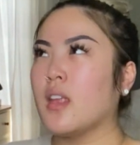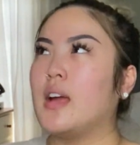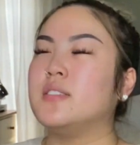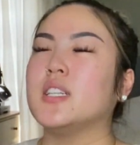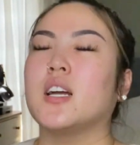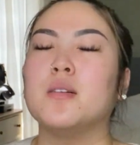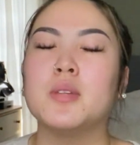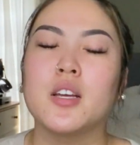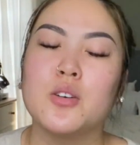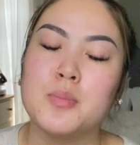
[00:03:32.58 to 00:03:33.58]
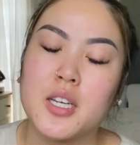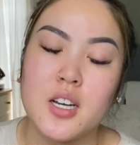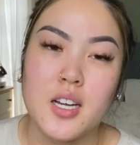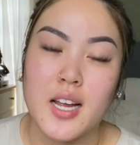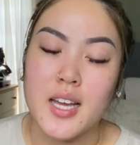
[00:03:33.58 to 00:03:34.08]
and I'm like oh my
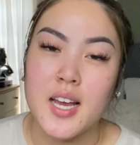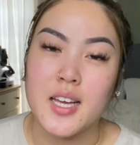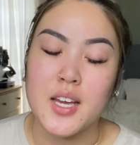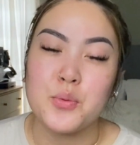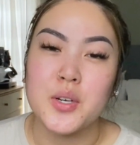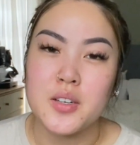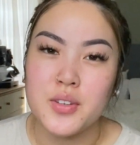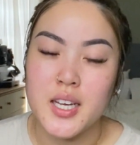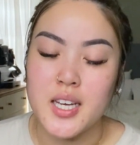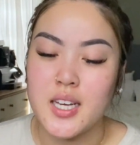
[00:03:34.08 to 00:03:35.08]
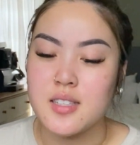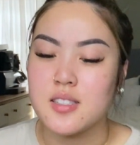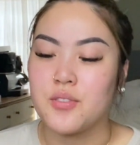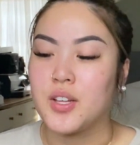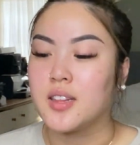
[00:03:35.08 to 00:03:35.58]
god, I can't get rid of it,
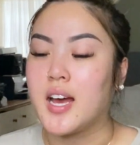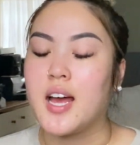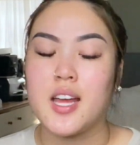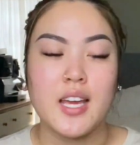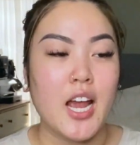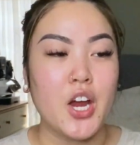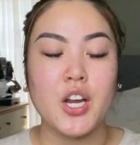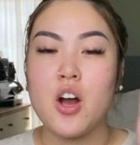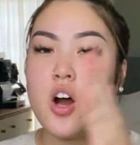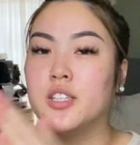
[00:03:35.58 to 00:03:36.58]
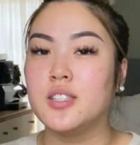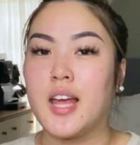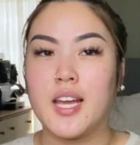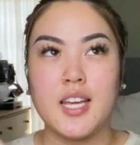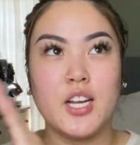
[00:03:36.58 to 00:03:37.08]
stuff like that. It carried on
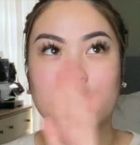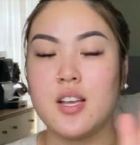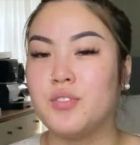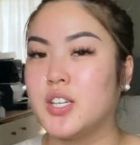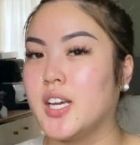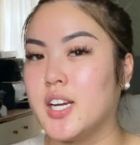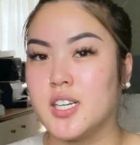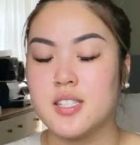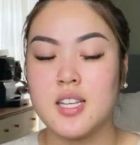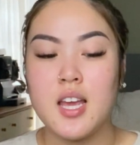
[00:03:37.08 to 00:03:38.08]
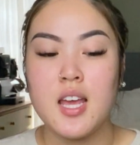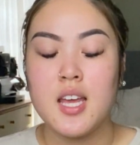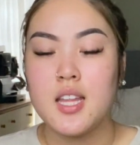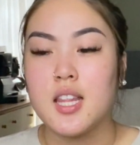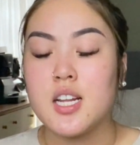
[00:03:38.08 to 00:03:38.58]
like years after years.
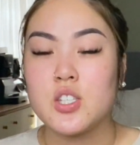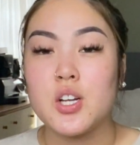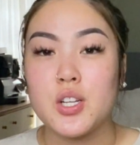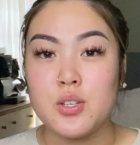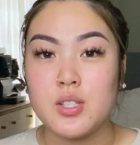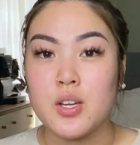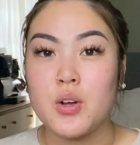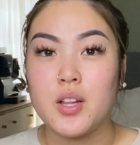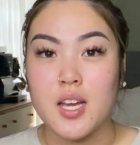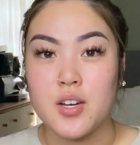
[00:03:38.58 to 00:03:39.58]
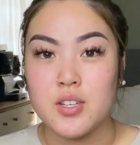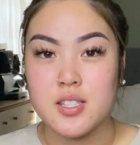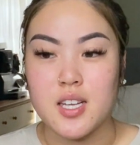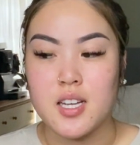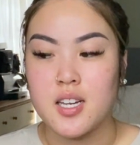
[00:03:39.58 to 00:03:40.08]
Then I started using Ole
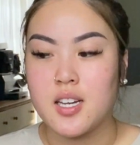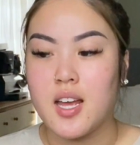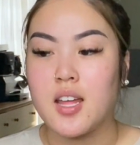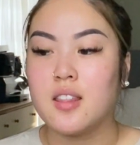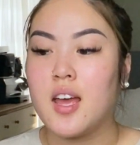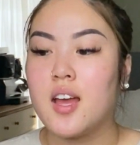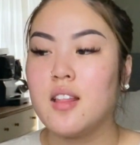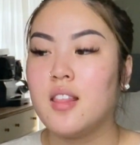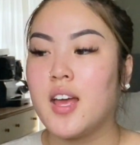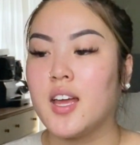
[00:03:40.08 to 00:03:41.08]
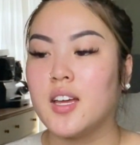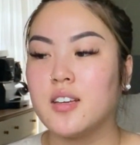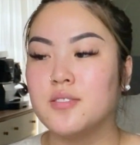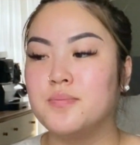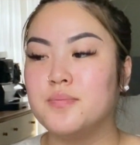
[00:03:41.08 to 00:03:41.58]
Henriksen, and that,
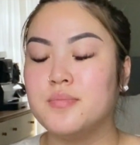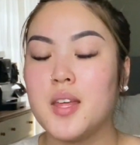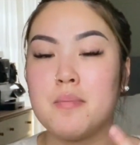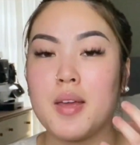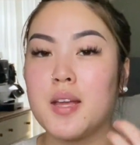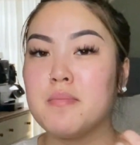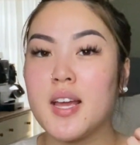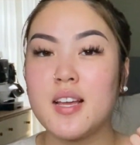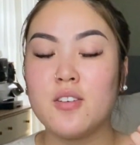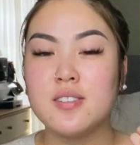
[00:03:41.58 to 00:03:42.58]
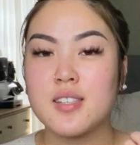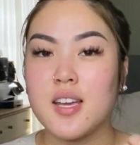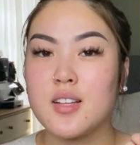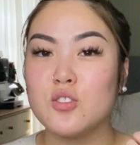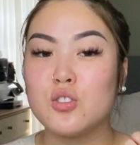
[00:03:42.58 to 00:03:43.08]
like, it made my
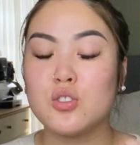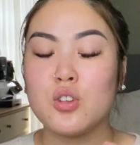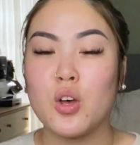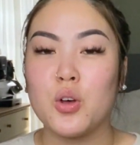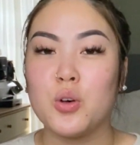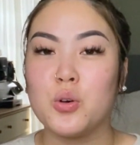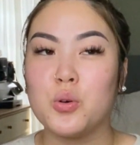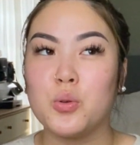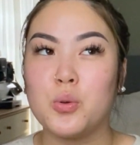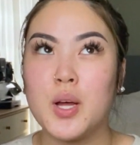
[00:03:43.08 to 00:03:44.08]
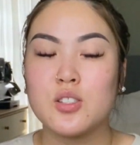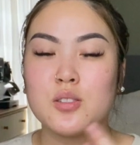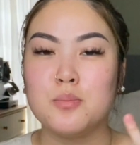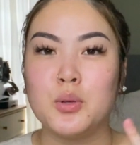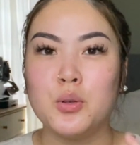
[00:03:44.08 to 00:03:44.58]
skin so
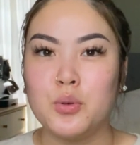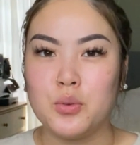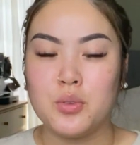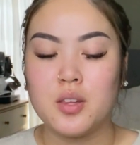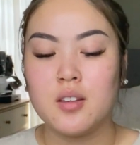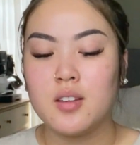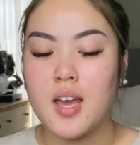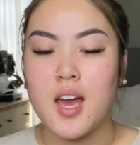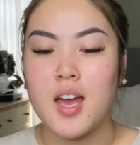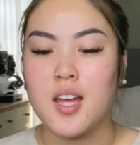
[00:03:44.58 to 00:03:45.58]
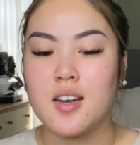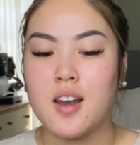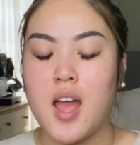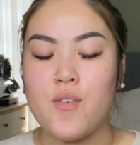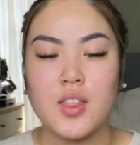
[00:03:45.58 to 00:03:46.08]
smooth and
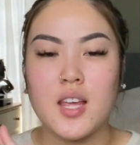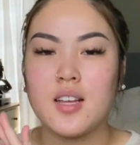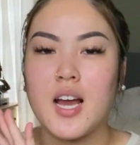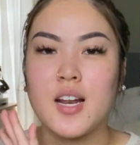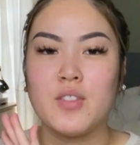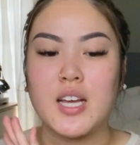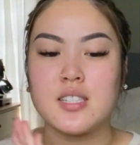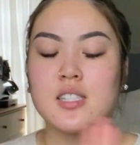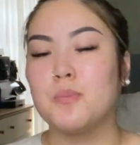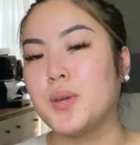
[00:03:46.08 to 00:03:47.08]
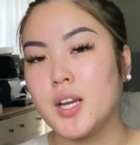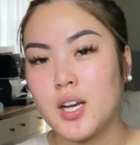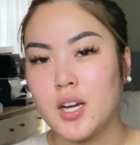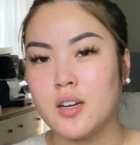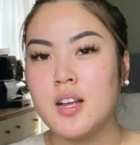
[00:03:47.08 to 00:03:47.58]
everything kind of like
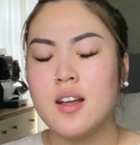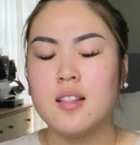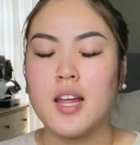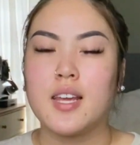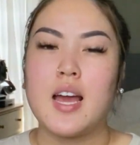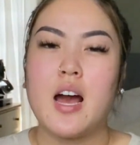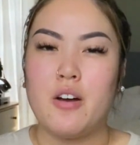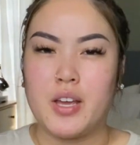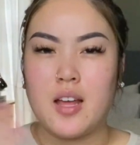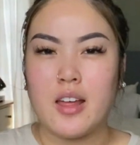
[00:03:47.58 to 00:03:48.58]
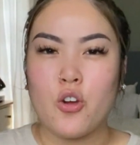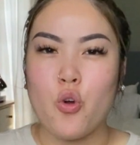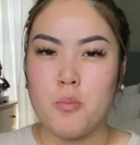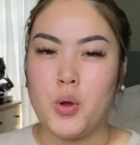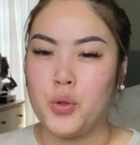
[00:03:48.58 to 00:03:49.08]
disappeared. Like, yeah, I'll get like
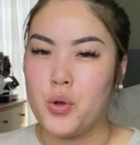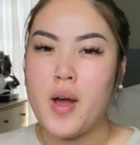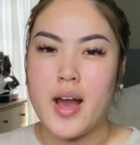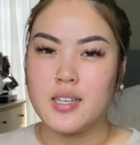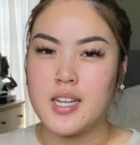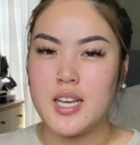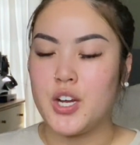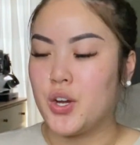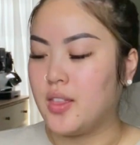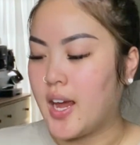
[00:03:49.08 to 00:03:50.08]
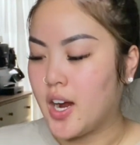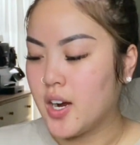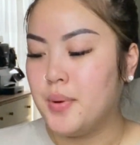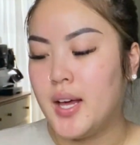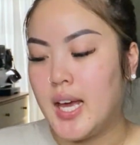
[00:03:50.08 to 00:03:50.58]
hormonal acne here and
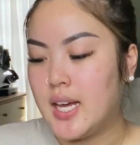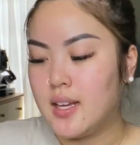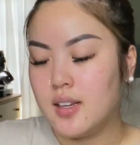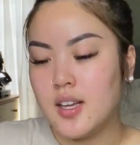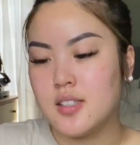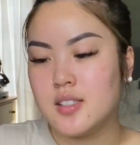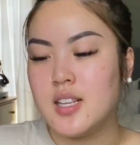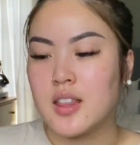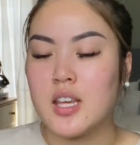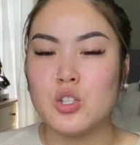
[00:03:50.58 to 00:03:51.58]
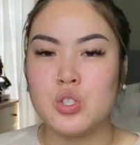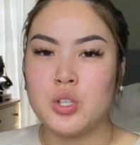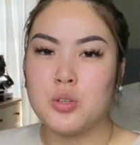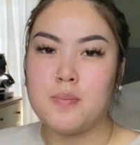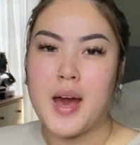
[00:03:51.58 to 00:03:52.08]
there, but it's nothing
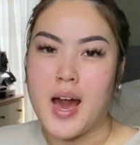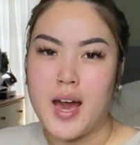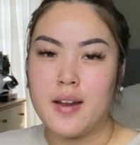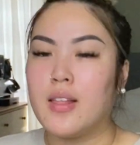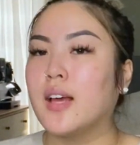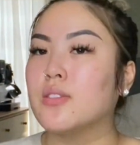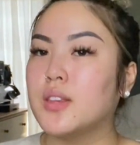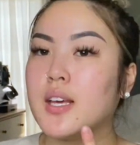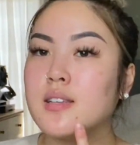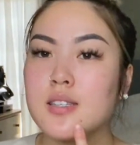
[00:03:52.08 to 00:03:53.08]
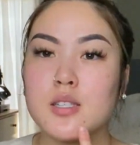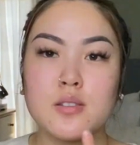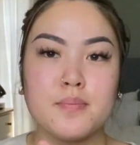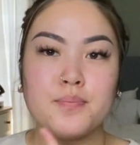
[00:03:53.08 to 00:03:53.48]
too bad. Like, this is,